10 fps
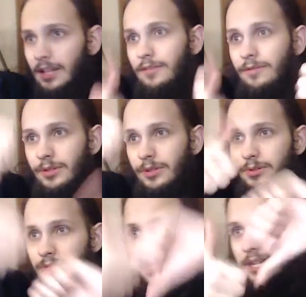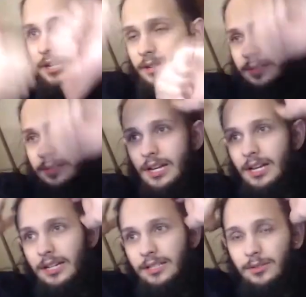For those that care,
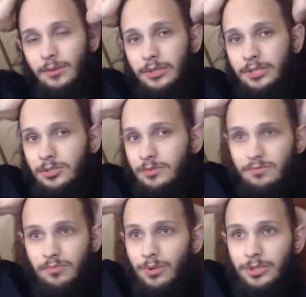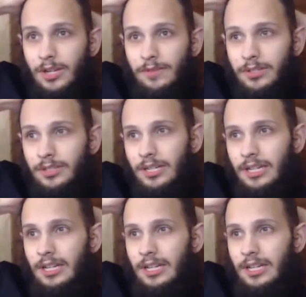or just whichever.